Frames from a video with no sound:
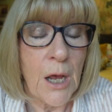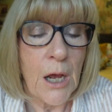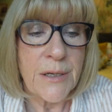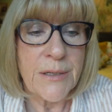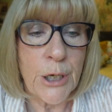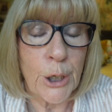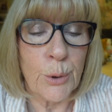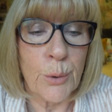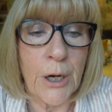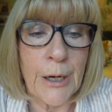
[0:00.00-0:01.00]

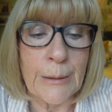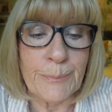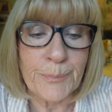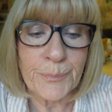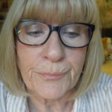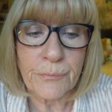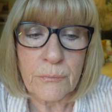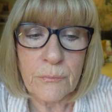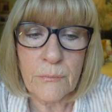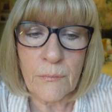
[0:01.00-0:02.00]
So
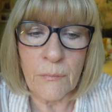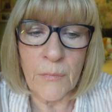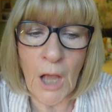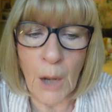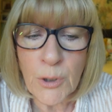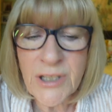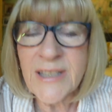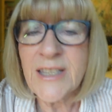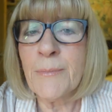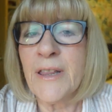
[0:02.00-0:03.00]
I wanted
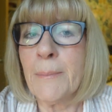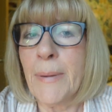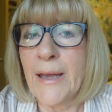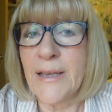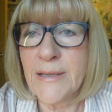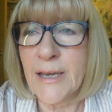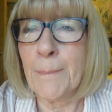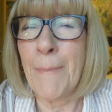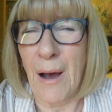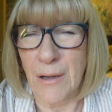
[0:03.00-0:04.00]
something basic
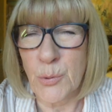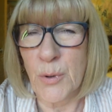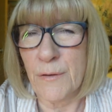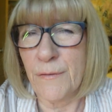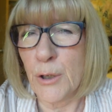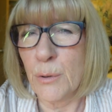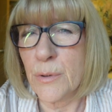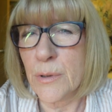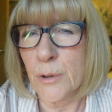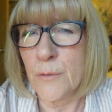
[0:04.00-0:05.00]
but with a few
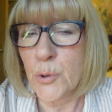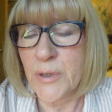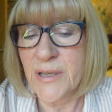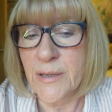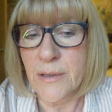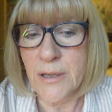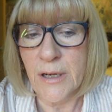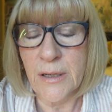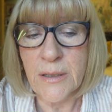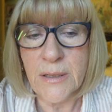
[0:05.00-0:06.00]
sort of twists and
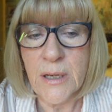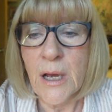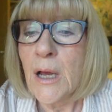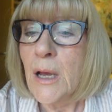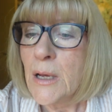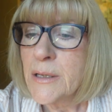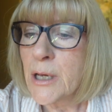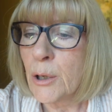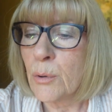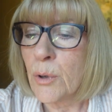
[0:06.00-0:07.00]
turns.
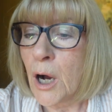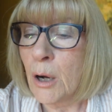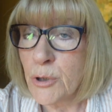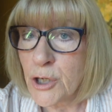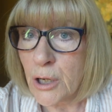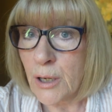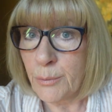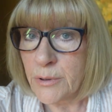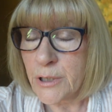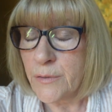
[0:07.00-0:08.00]
So I
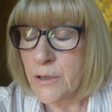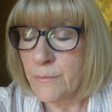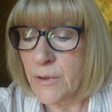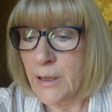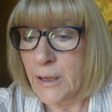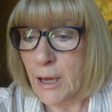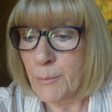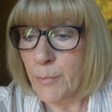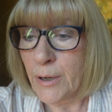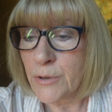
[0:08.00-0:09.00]
will turn the camera
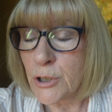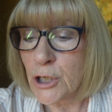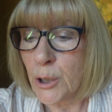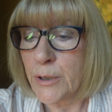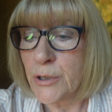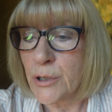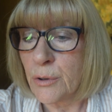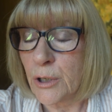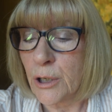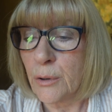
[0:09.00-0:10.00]
around and show it to
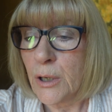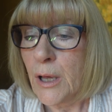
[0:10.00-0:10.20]
you.